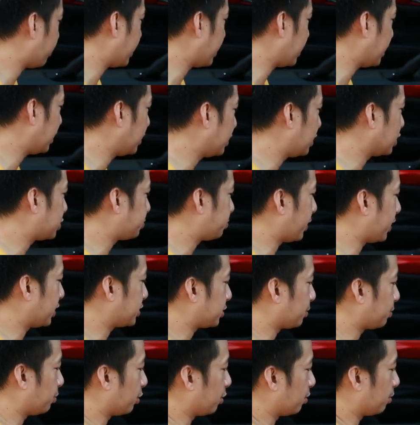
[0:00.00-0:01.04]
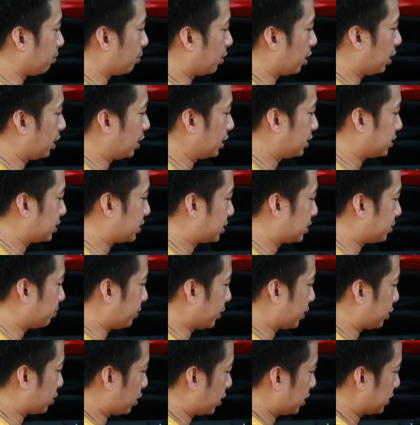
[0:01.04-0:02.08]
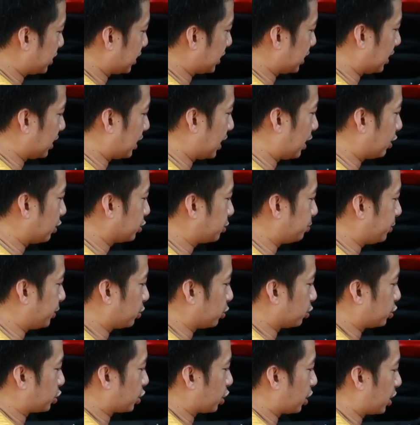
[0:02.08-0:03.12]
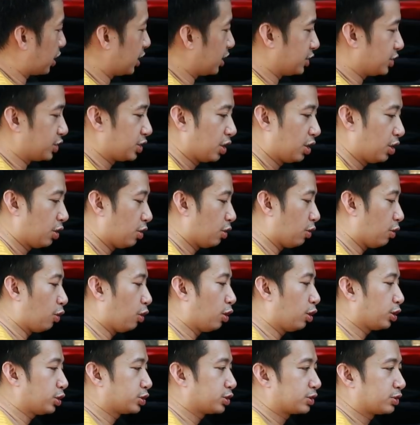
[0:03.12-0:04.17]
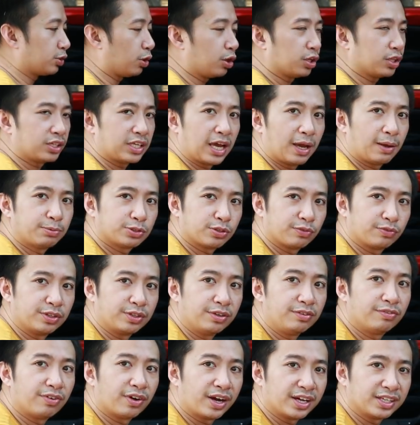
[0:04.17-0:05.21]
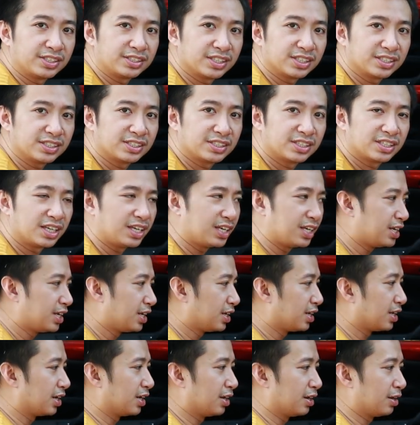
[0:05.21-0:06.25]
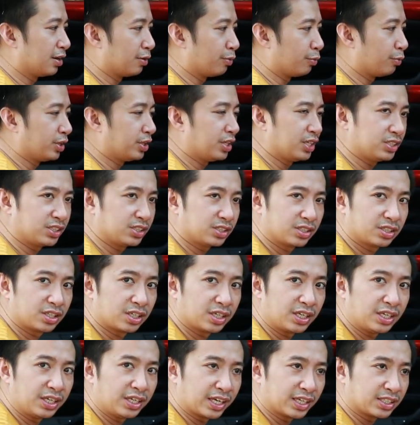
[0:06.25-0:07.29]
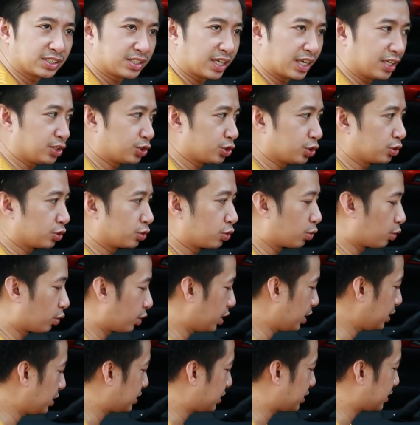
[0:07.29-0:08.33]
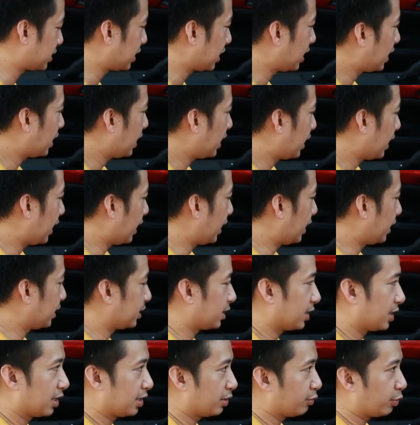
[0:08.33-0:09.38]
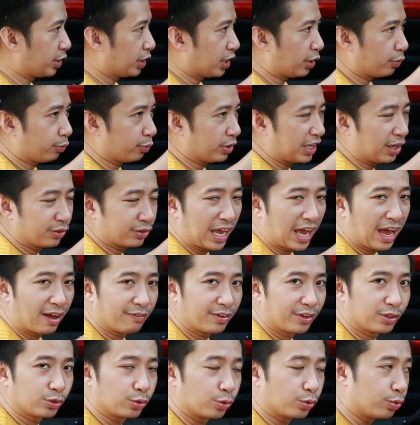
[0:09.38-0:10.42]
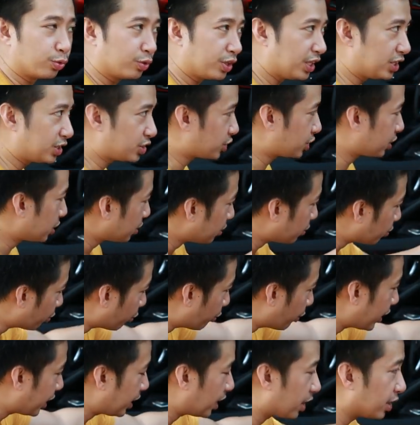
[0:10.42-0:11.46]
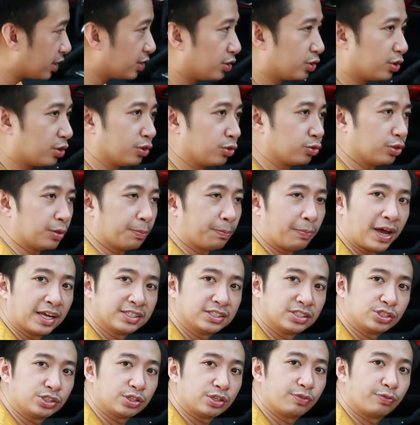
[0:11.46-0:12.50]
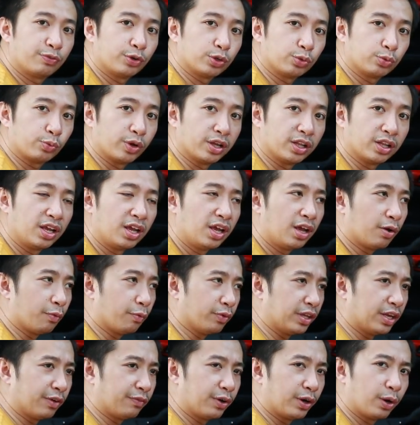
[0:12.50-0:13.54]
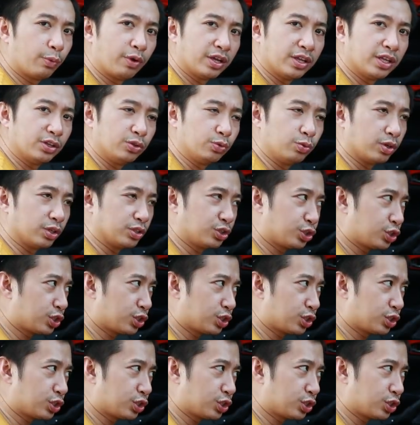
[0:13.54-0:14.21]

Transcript: my indispensable mods because it allows me to charge all types of devices with these three extension cords, and without having to reach way under into the passenger footwell whenever I want to do a